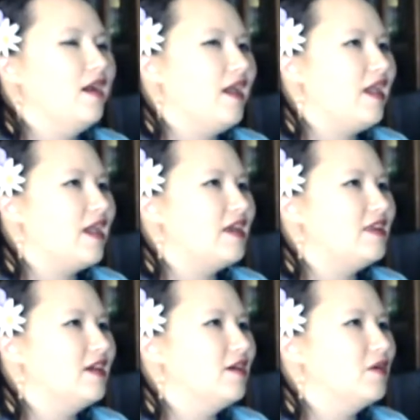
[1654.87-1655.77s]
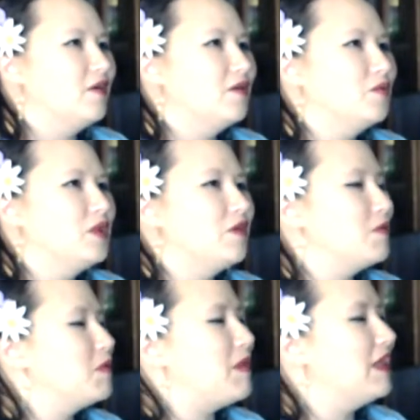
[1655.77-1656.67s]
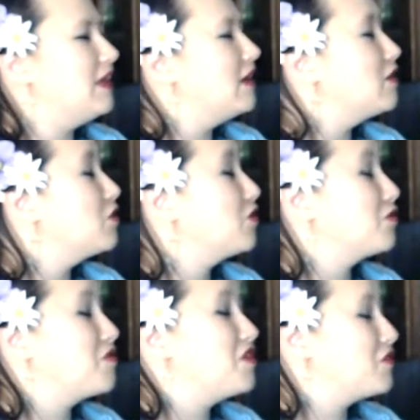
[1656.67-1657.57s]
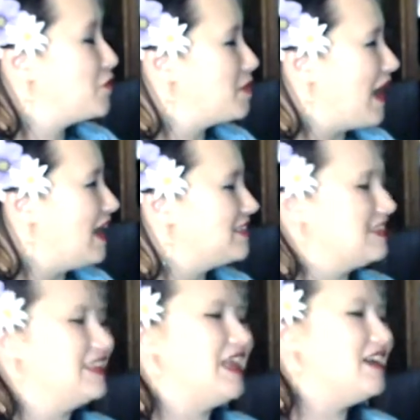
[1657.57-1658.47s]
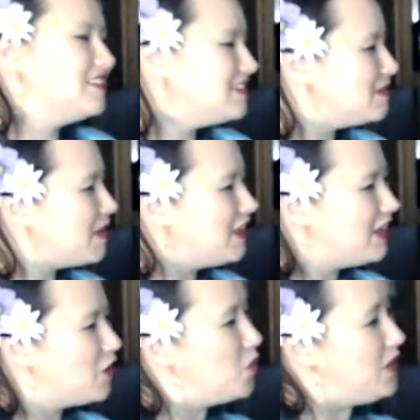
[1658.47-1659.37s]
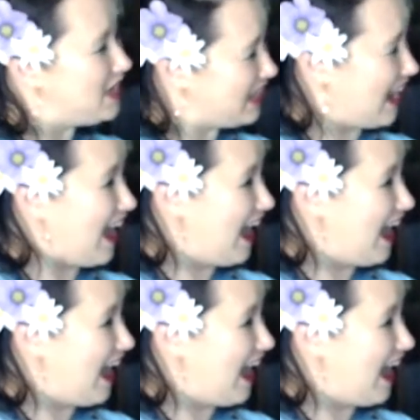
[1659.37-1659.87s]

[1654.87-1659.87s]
And we go and we buy like 3 or 4 bags, and it lasts us about like a week and a half.